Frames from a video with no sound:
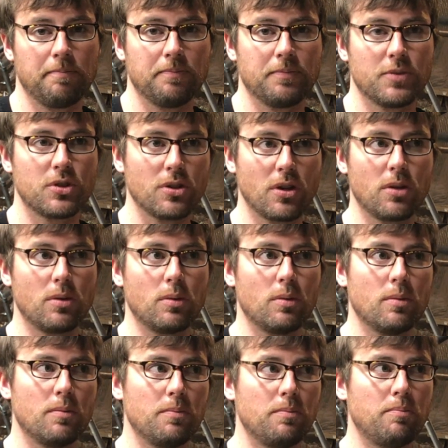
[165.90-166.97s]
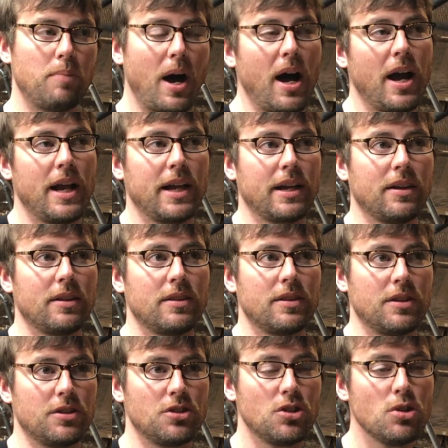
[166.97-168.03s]
So buying
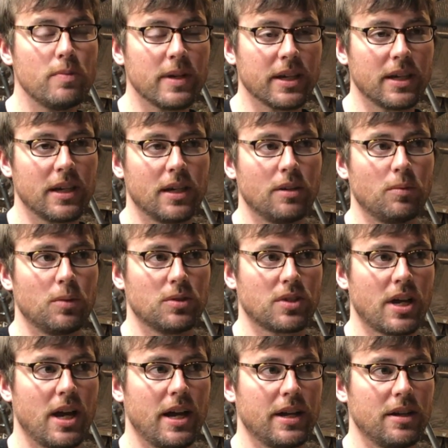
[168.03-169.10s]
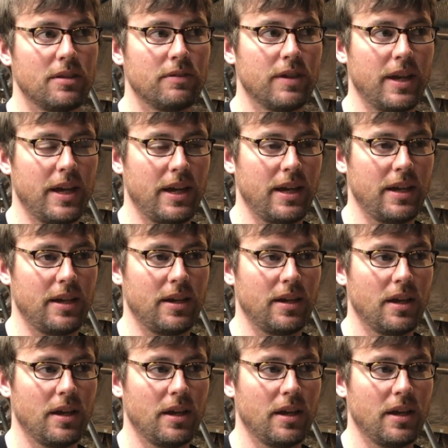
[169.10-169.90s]
the tubing kit was kind of a